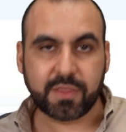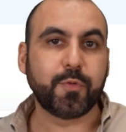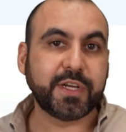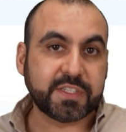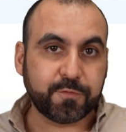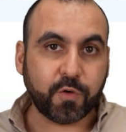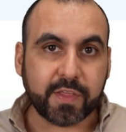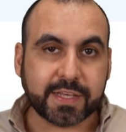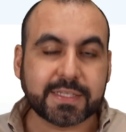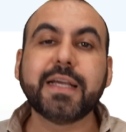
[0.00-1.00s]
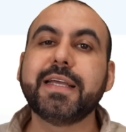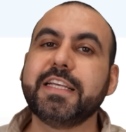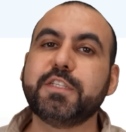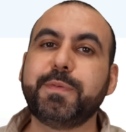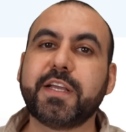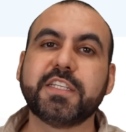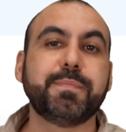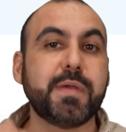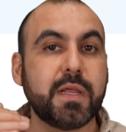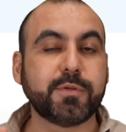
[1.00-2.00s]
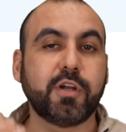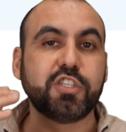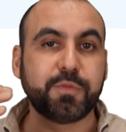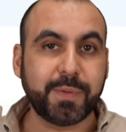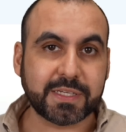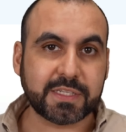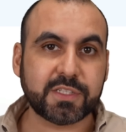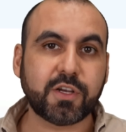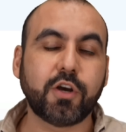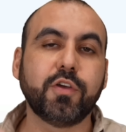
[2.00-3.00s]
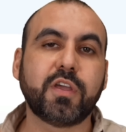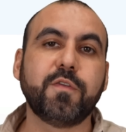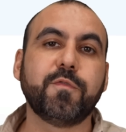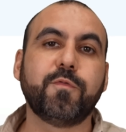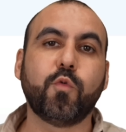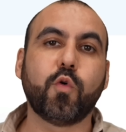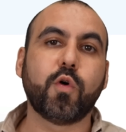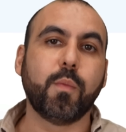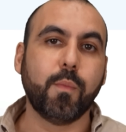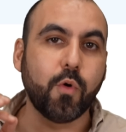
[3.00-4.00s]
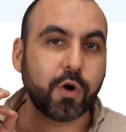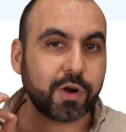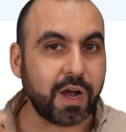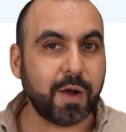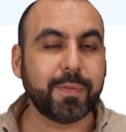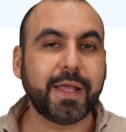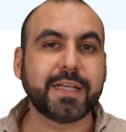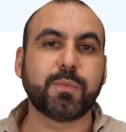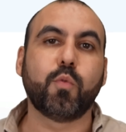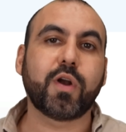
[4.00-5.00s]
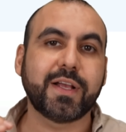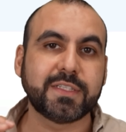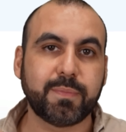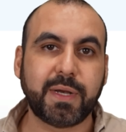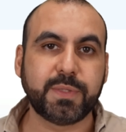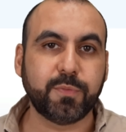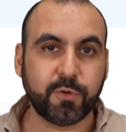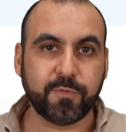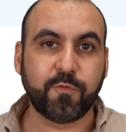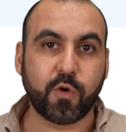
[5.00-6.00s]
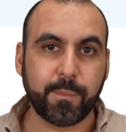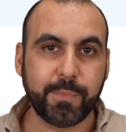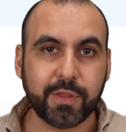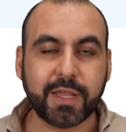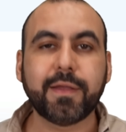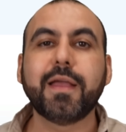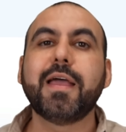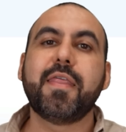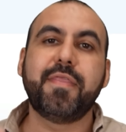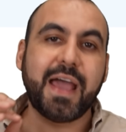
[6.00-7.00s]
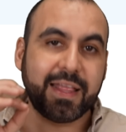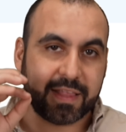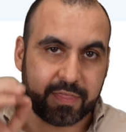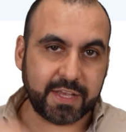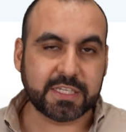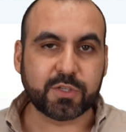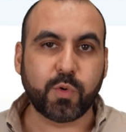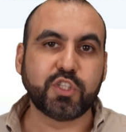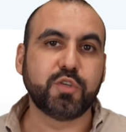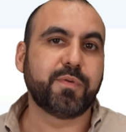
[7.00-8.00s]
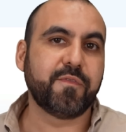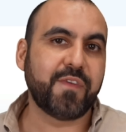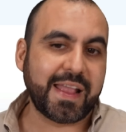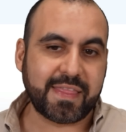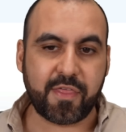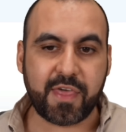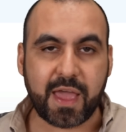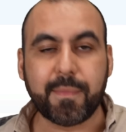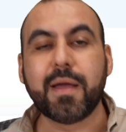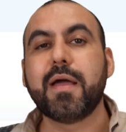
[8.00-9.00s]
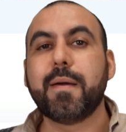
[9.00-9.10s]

The reason for this is because medium to large businesses are looking for more complex, more customizable form building that this is going to provide them.